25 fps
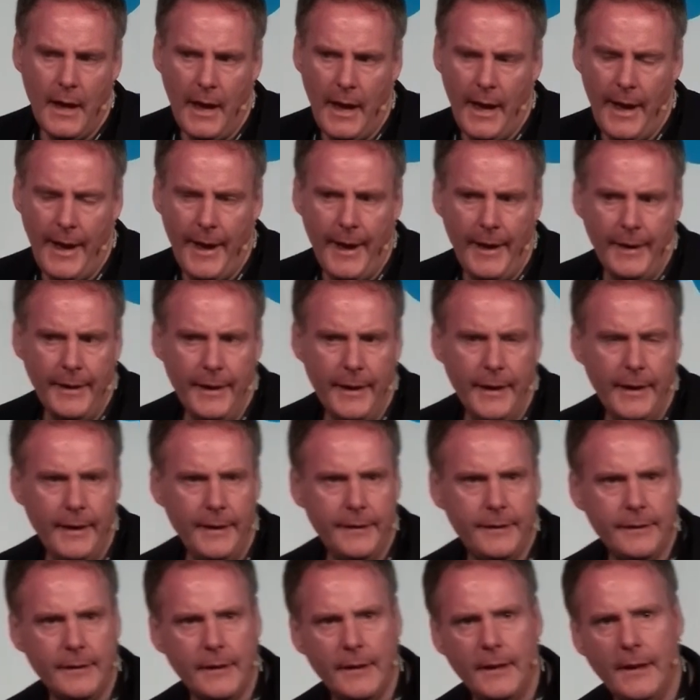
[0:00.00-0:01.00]

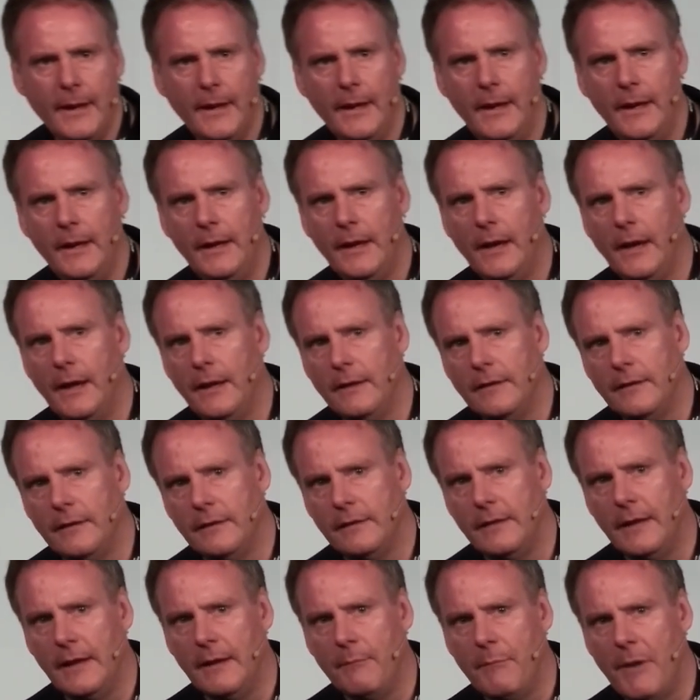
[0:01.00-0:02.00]
And
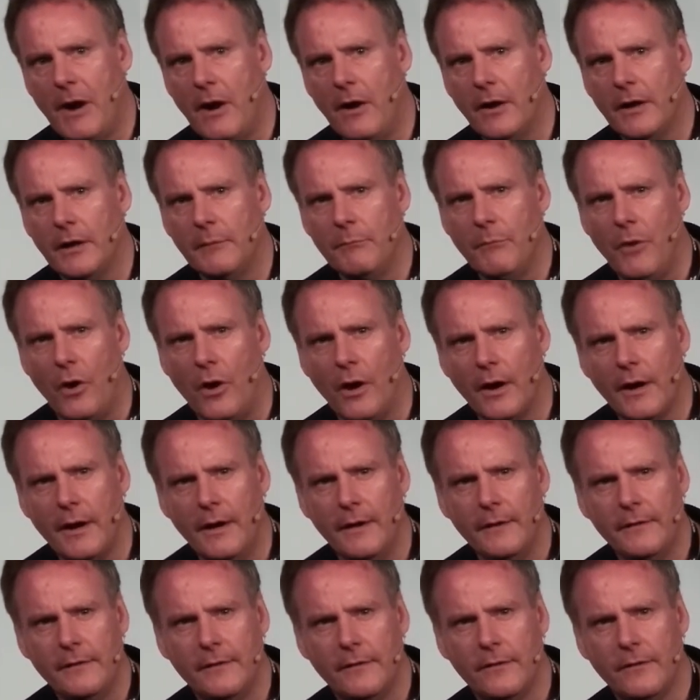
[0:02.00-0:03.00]
the American
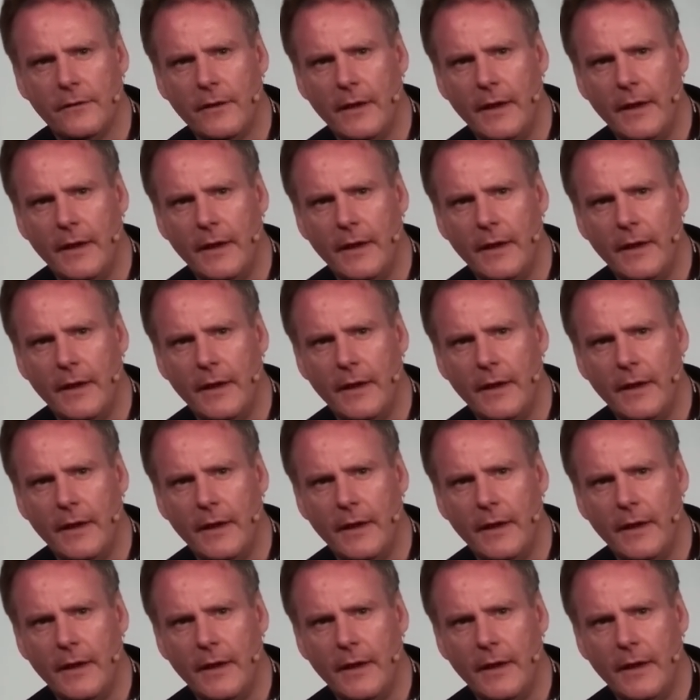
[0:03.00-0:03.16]
market